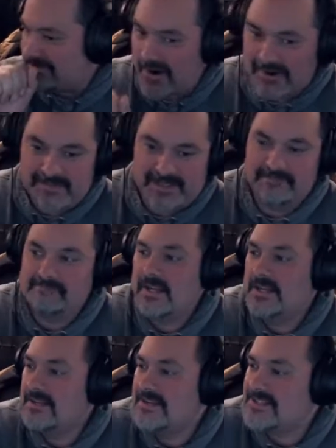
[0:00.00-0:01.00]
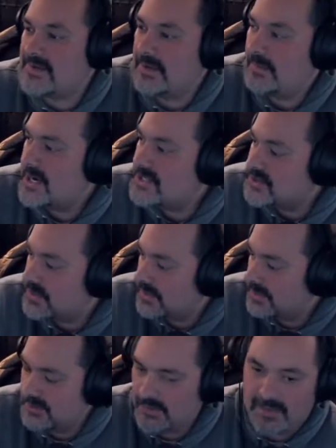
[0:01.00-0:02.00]
Pardon me. So, anyways, you're
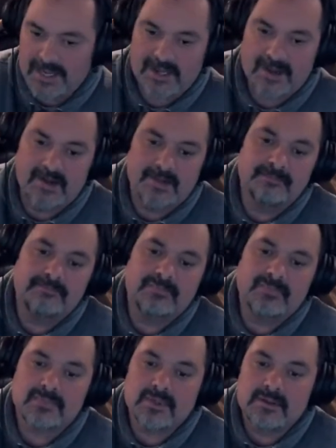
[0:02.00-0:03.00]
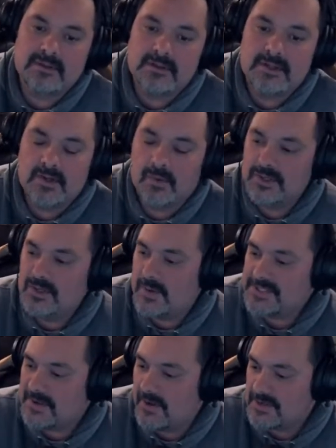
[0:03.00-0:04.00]
going to do a. Um, you're going to do
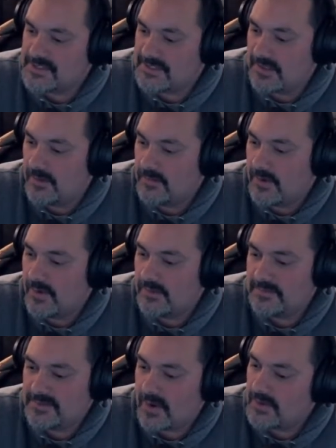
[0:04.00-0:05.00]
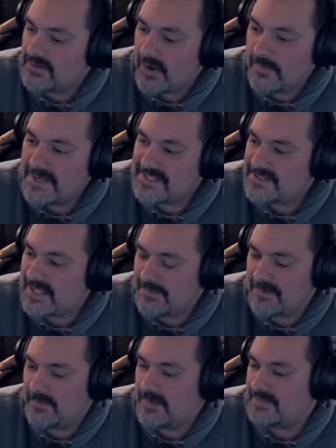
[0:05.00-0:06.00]
what's called a slow roll. Don't don't be
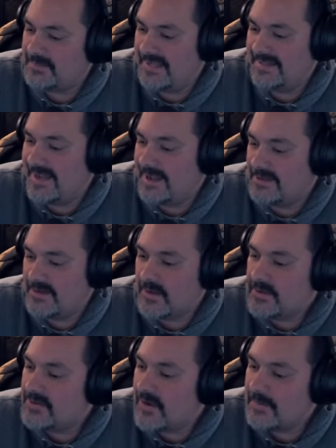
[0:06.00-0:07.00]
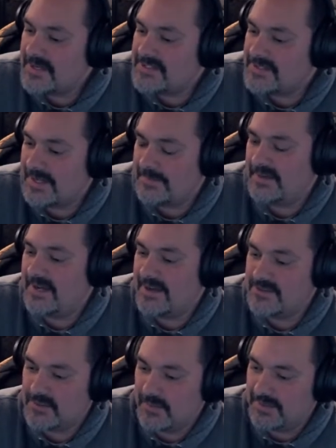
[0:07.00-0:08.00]
sleeping with me now. Don't don't be sleeping
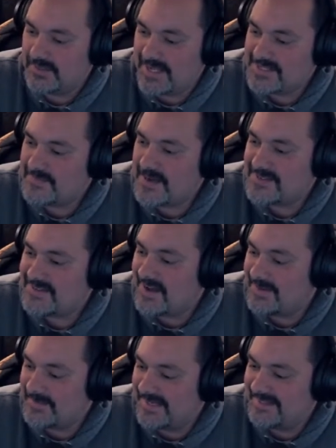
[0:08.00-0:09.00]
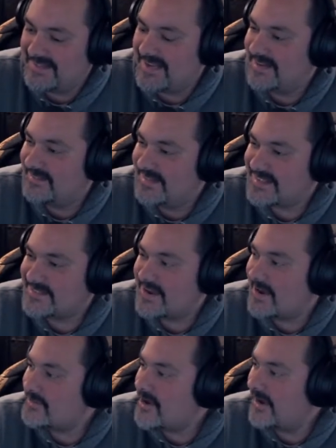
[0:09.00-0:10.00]
now, Jordan. That's messed up, man. That that's
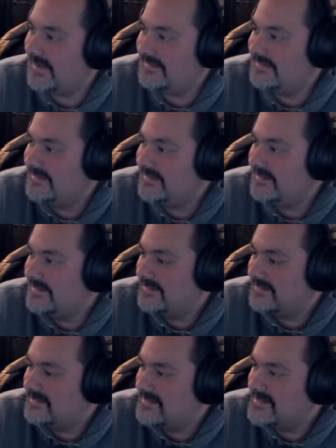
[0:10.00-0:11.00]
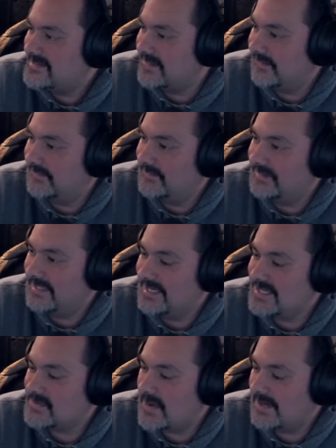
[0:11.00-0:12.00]
not right. So it
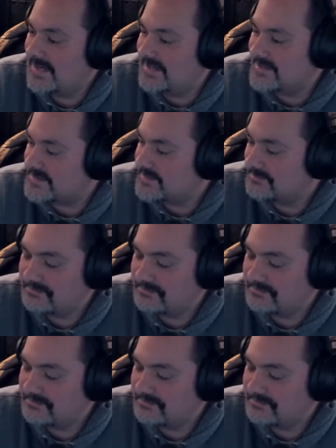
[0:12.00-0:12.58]
is what it is.